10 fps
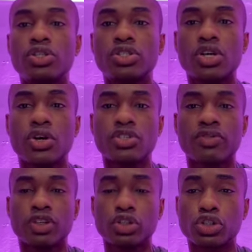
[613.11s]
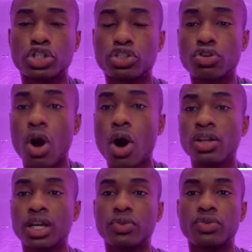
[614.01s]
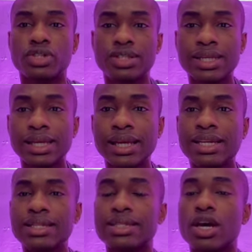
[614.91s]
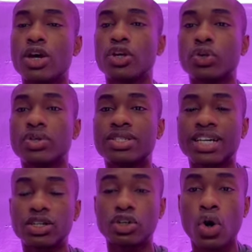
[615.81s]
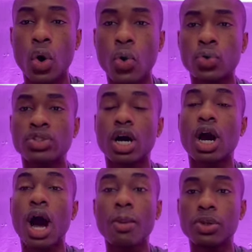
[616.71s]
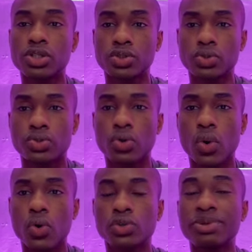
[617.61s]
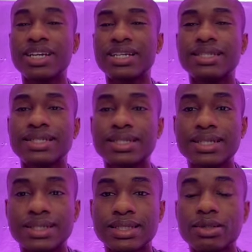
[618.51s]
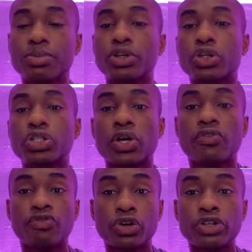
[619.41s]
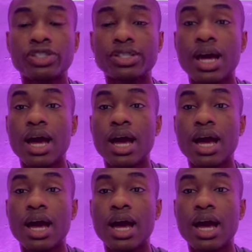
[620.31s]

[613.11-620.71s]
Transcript: tell yourself that you're strong, that you're resilient, you know, set goals, accomplish those goals, be consistent, put yourself first.